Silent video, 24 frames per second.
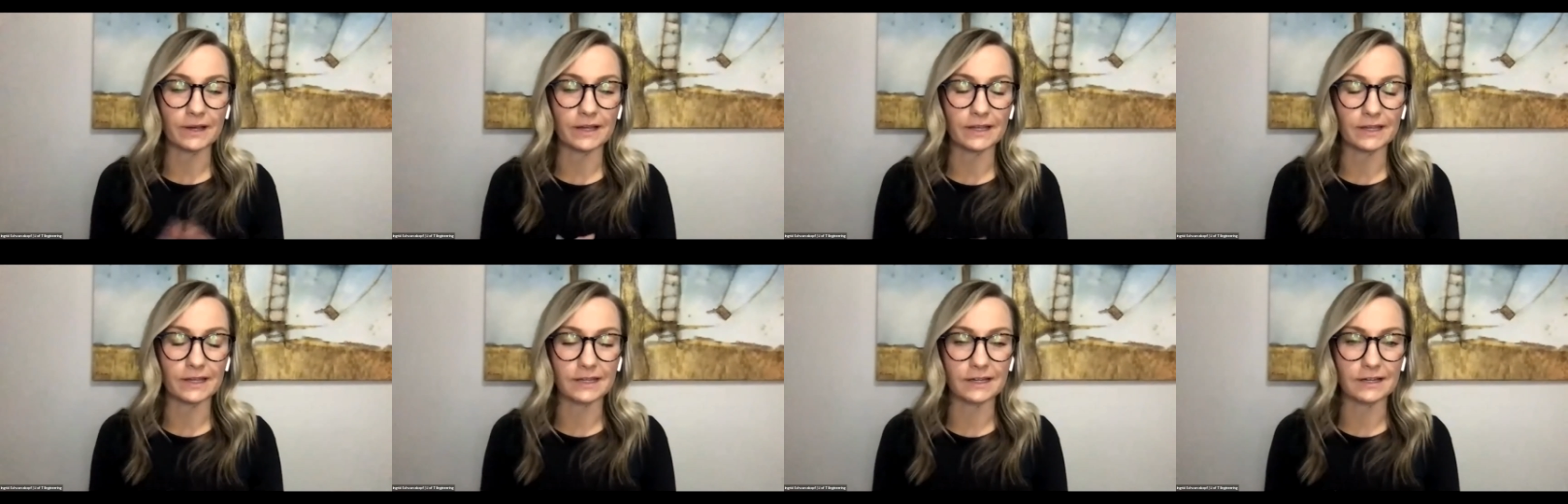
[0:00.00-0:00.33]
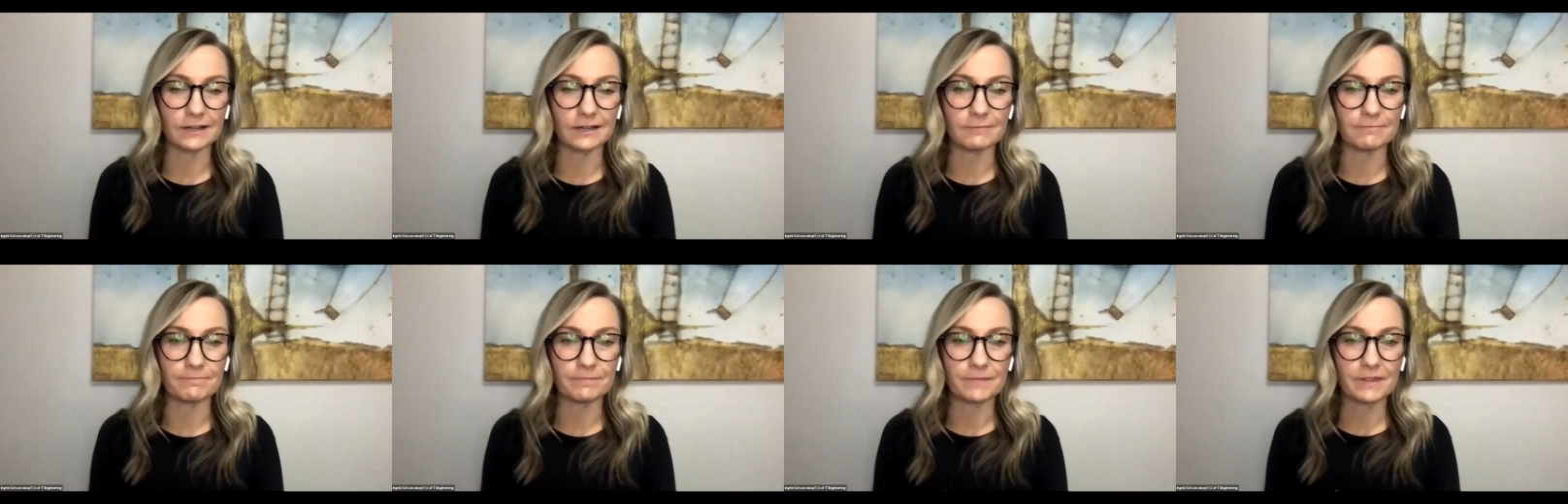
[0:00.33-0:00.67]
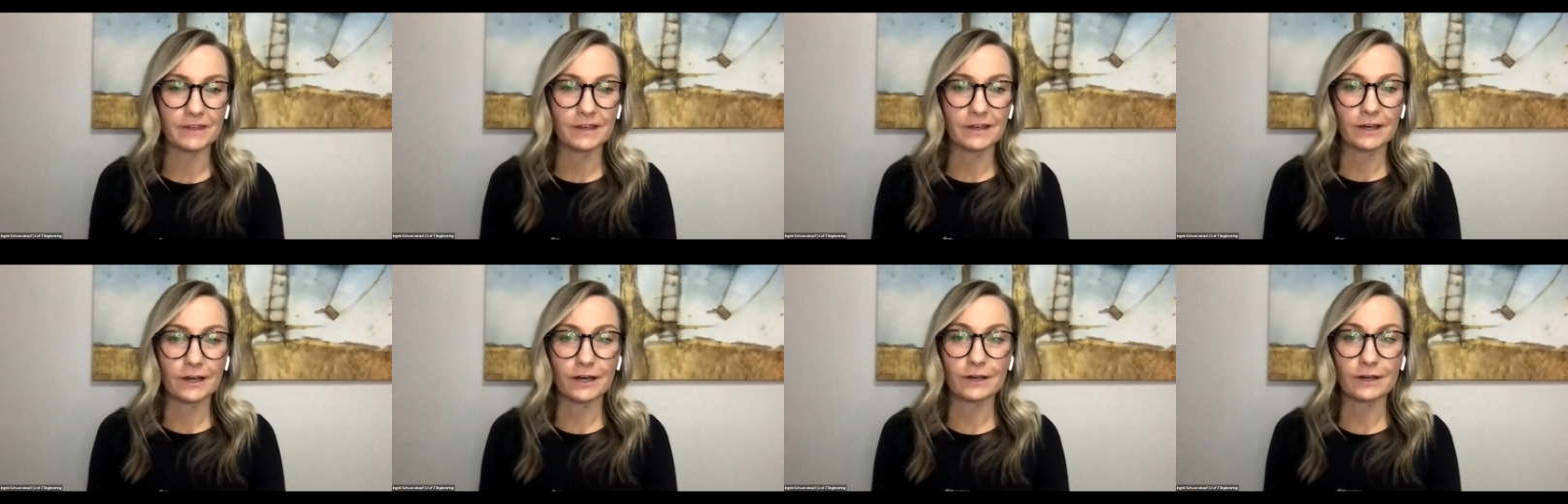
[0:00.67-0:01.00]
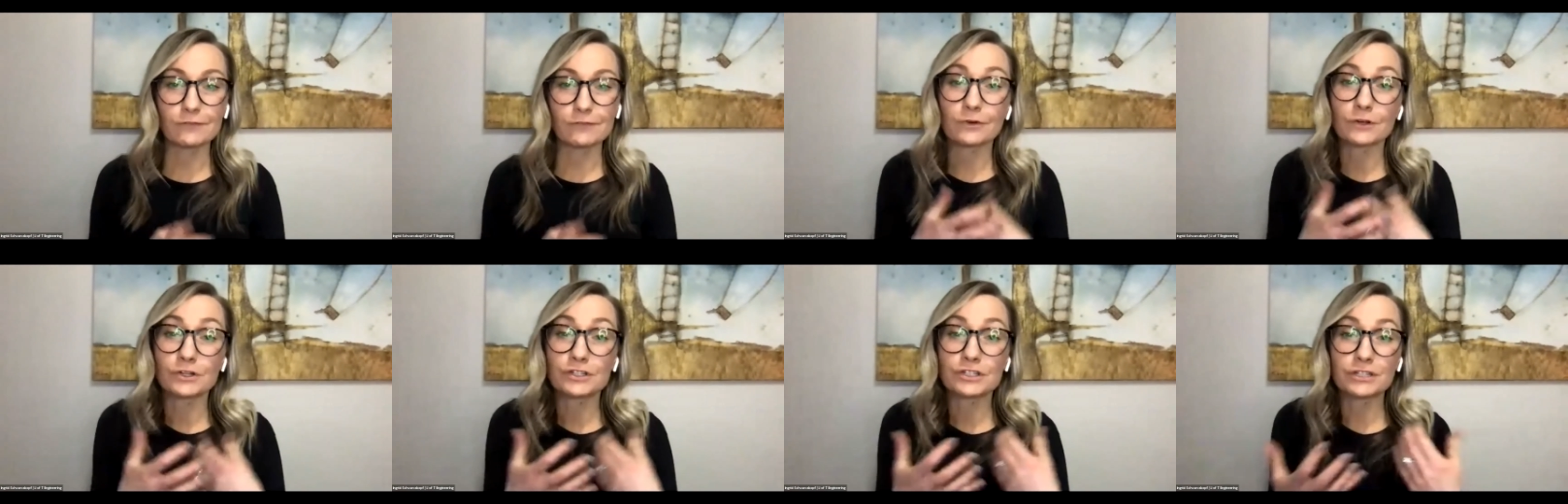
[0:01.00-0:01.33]
But
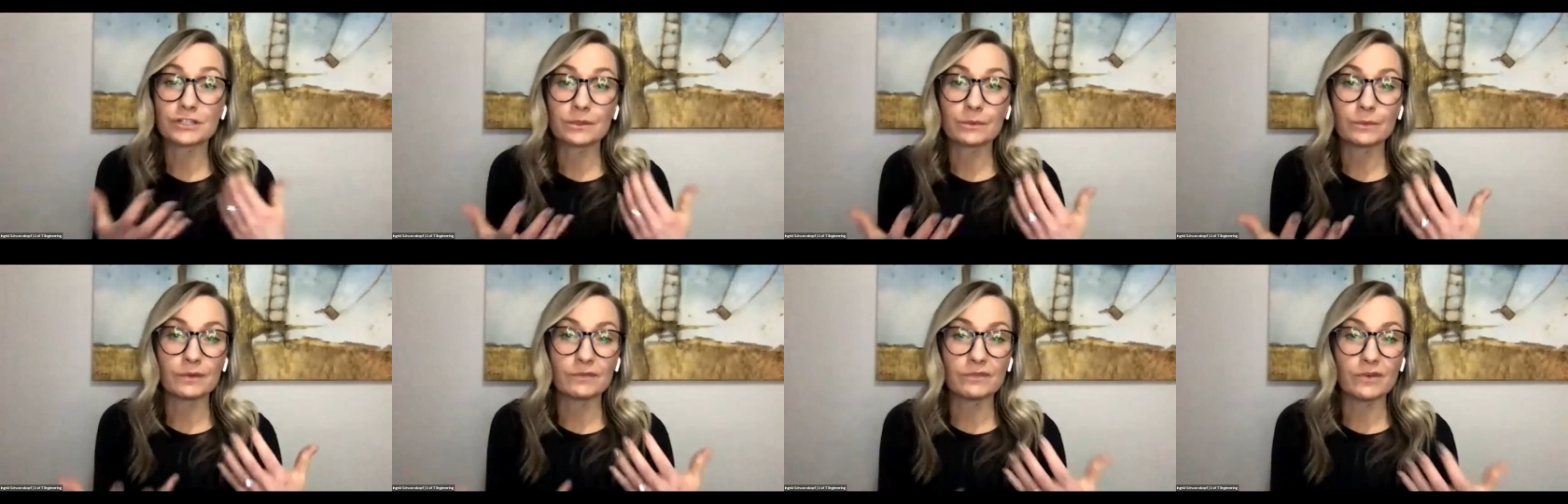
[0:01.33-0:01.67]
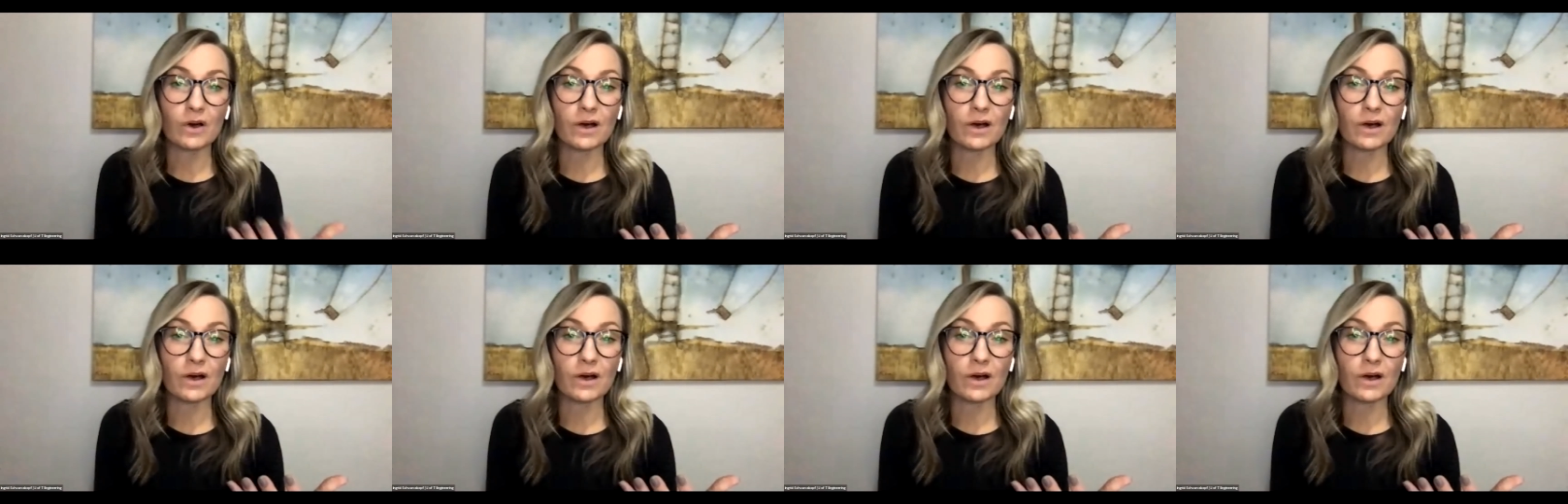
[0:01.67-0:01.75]
unfortunately,